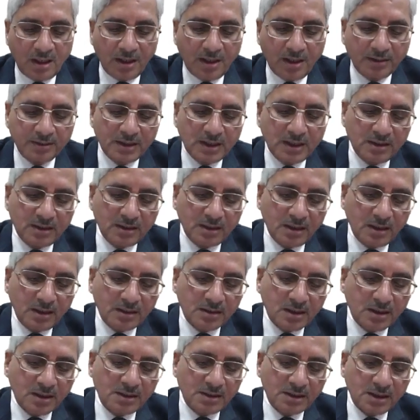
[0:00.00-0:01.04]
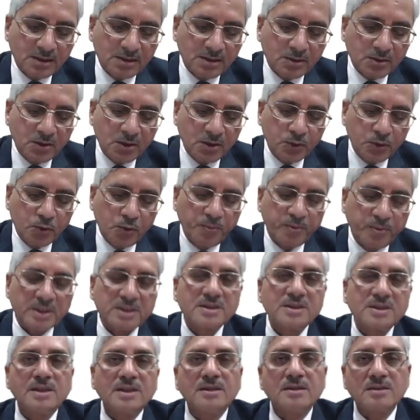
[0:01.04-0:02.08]
Then it reaches
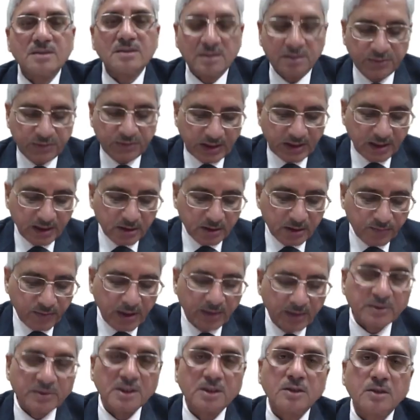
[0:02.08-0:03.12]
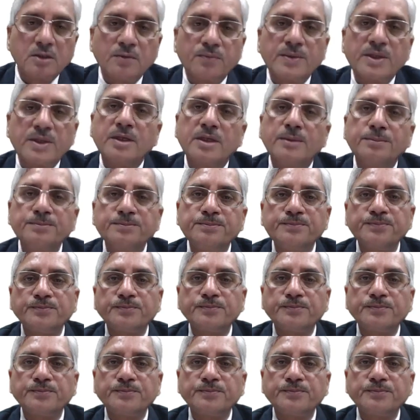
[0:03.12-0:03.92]
2% change from the equilibrium.